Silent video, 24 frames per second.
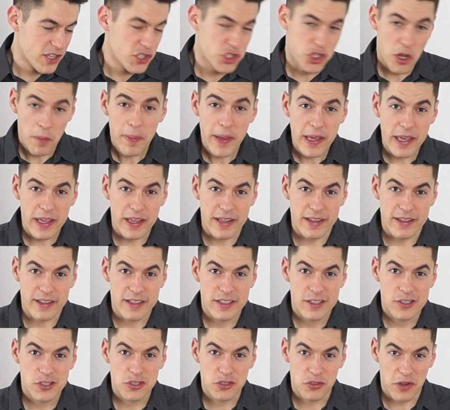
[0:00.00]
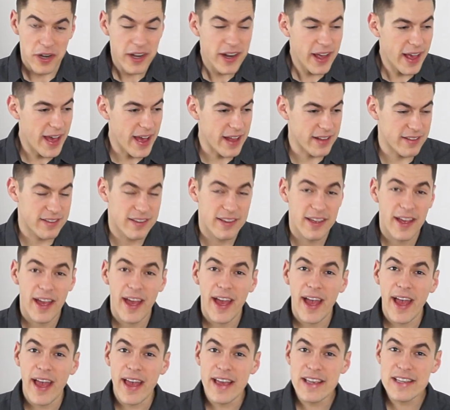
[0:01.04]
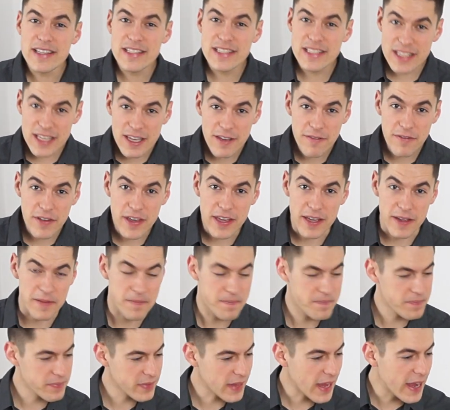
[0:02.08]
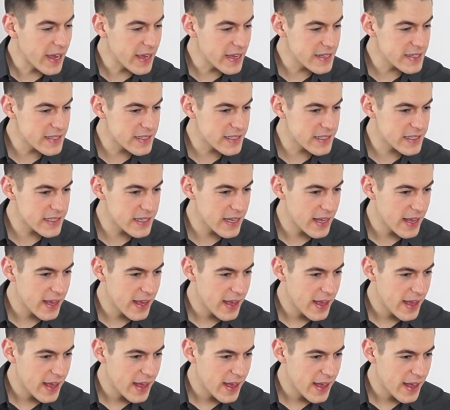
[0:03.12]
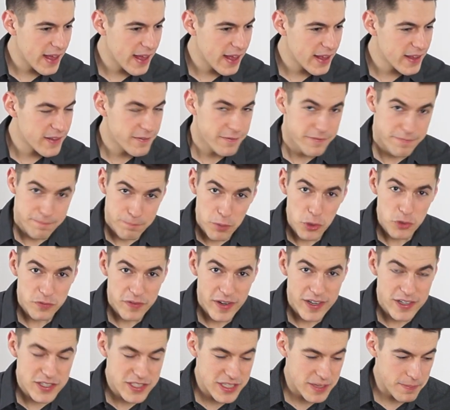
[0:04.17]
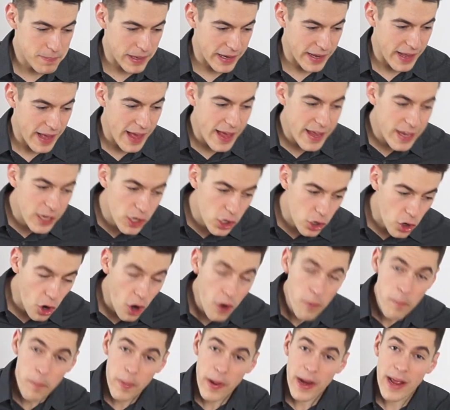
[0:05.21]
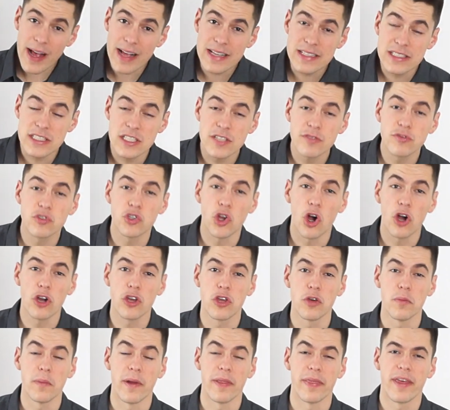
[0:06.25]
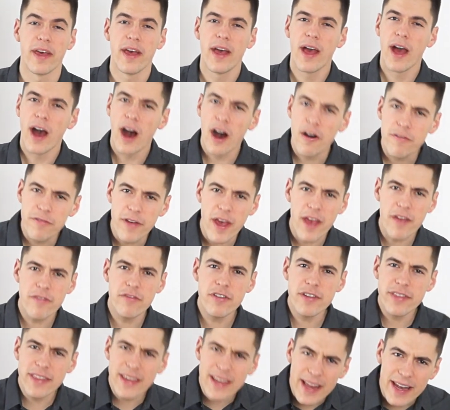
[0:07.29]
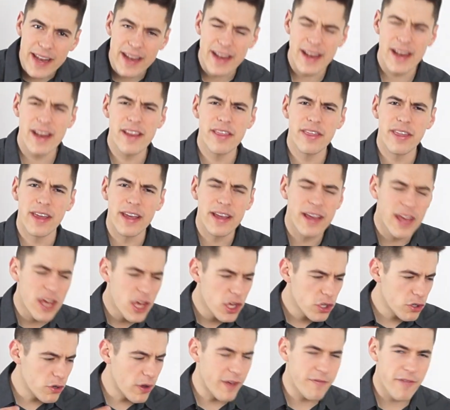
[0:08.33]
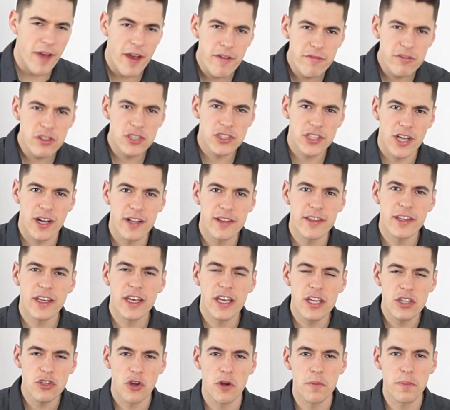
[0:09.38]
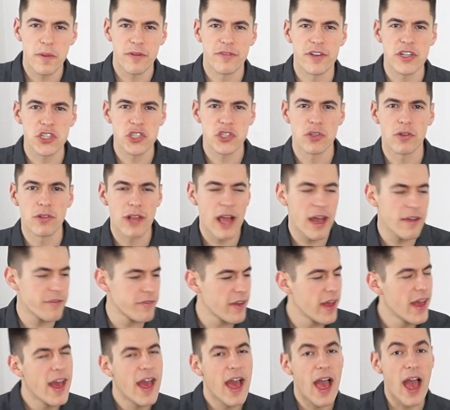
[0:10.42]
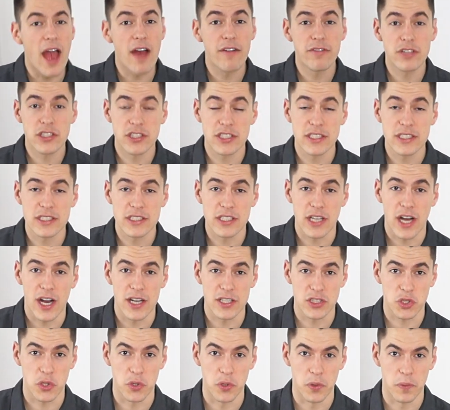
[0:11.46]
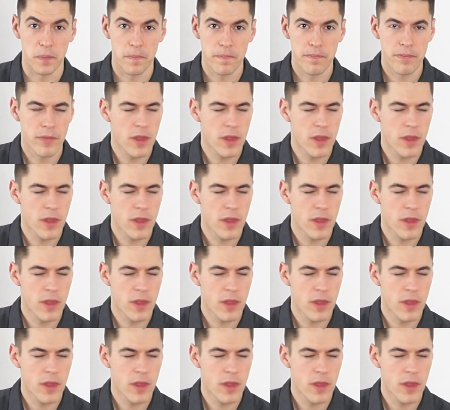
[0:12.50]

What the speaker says: Jumping in straight ahead, a CV is, put very simply, a comprehensive document of everything and anything you have ever done in your professional life ever since high school.